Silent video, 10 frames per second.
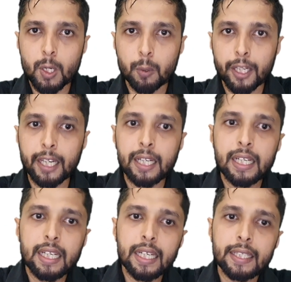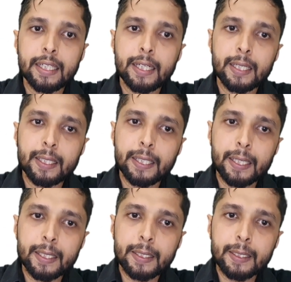Okay, then
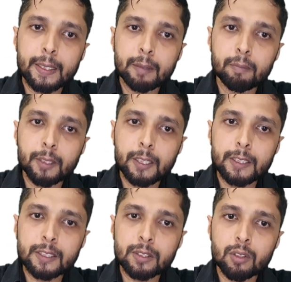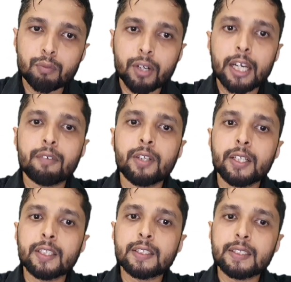their term is 5 years,